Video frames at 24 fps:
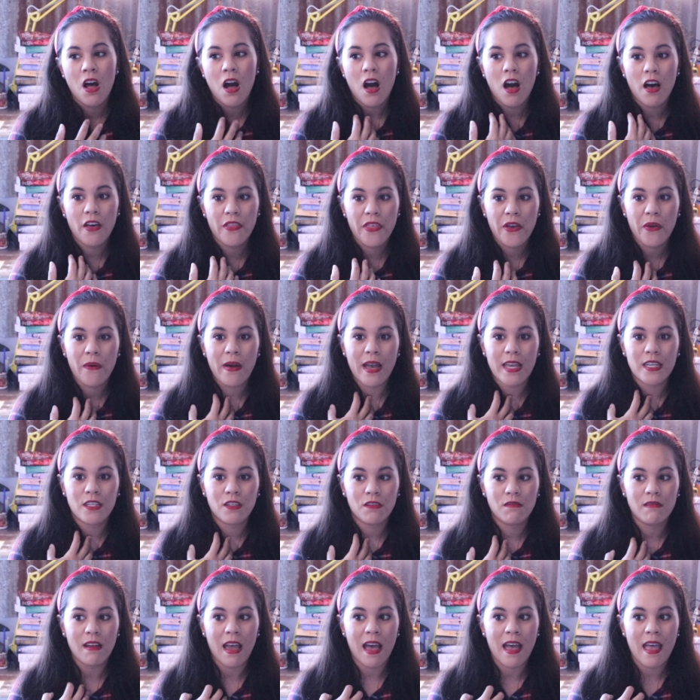although I
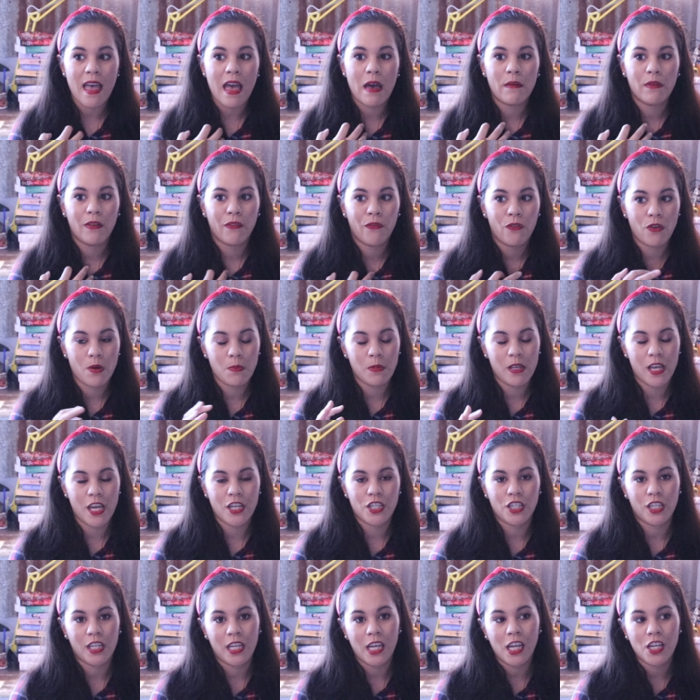do not have a formal
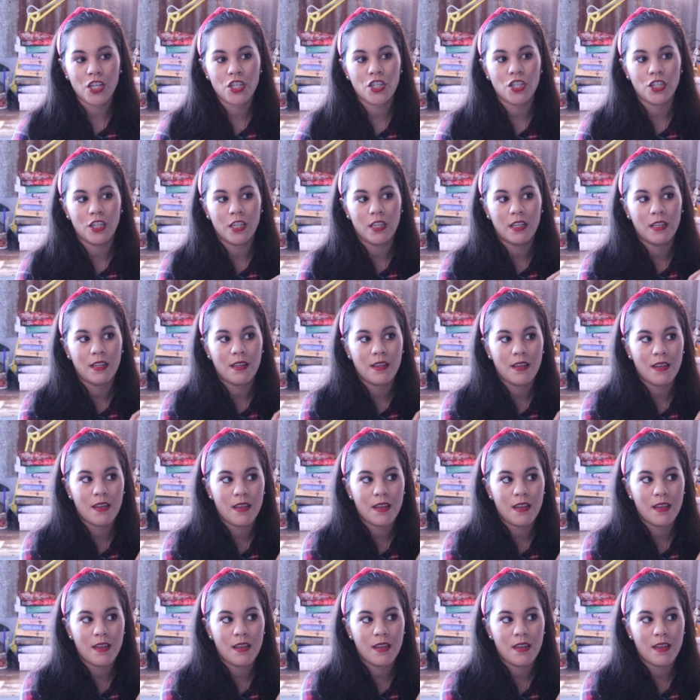education,